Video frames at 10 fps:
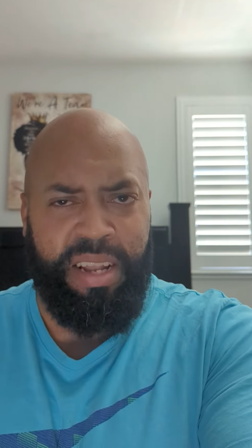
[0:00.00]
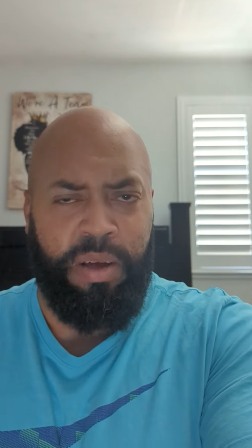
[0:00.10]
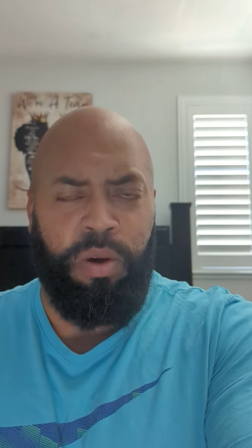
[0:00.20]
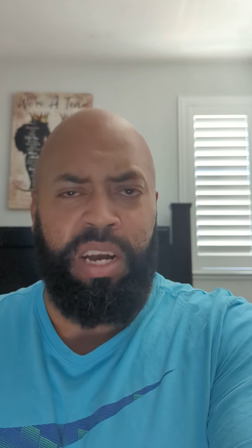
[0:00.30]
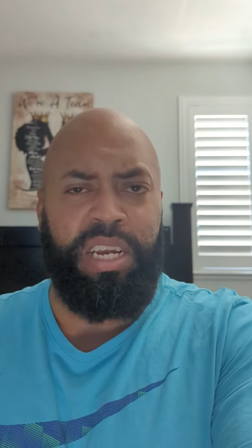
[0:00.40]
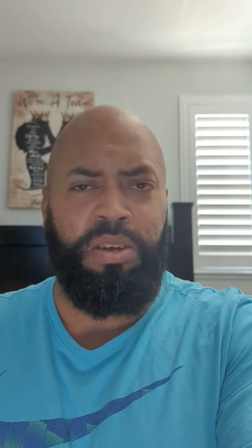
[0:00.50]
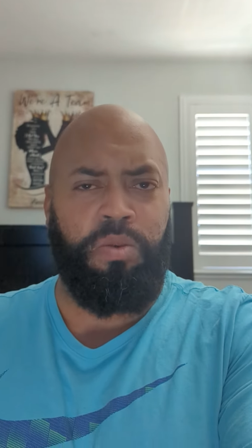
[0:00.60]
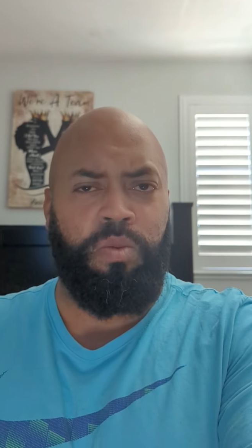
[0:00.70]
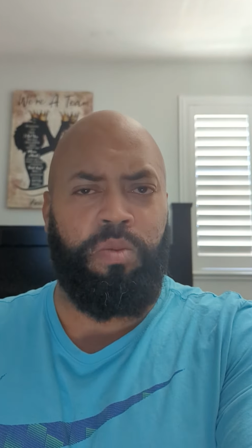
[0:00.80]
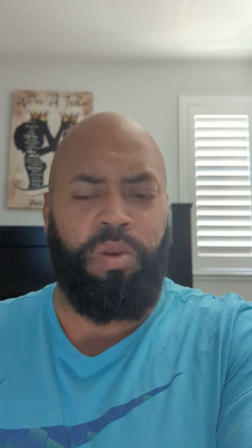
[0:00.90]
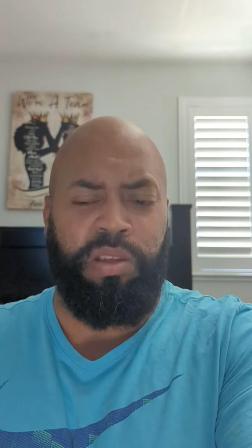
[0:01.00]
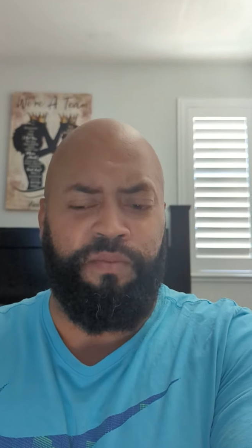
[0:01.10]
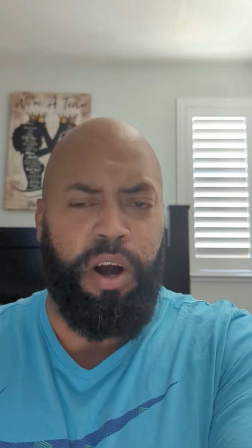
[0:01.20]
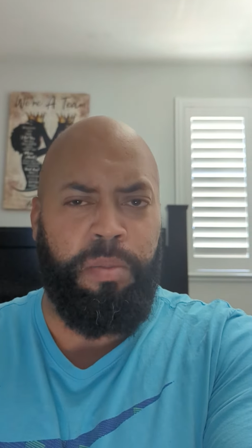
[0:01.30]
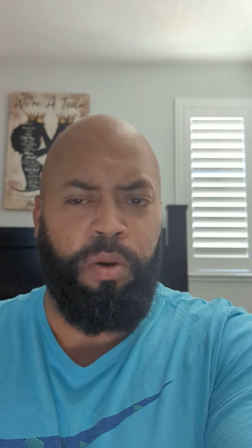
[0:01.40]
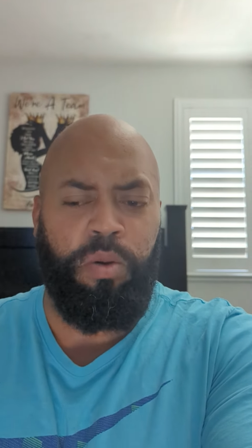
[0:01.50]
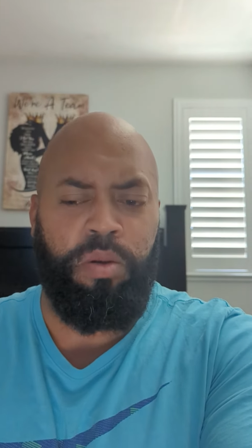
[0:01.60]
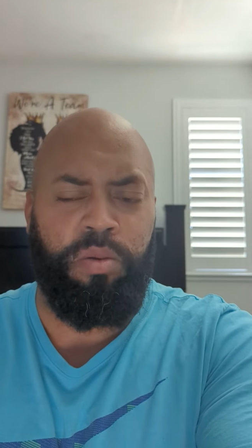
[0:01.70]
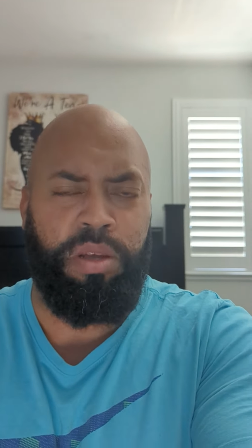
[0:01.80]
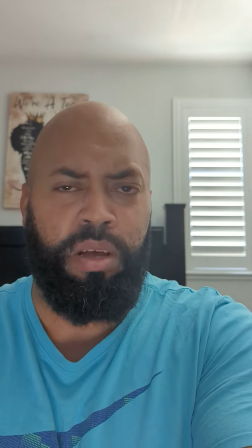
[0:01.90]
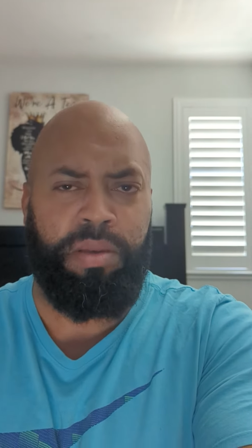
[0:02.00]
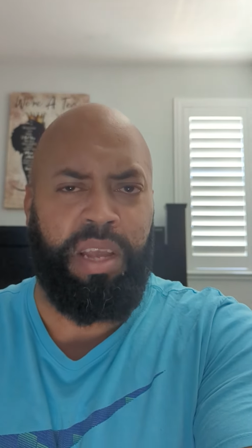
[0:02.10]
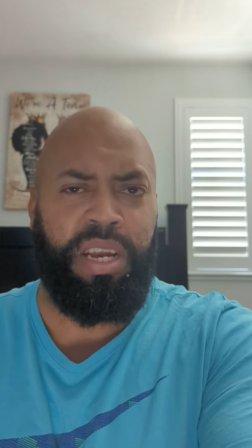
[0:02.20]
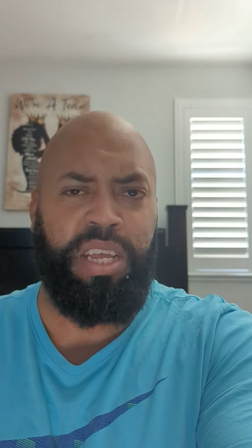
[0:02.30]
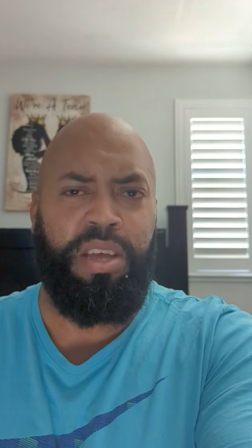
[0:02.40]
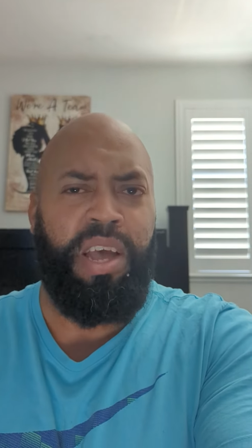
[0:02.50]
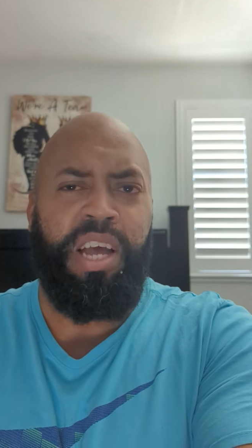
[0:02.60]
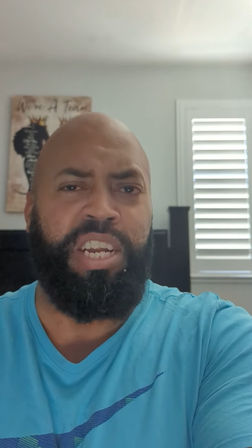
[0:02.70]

Like, what did he do? Was it verbal? Well, you know what I'm saying?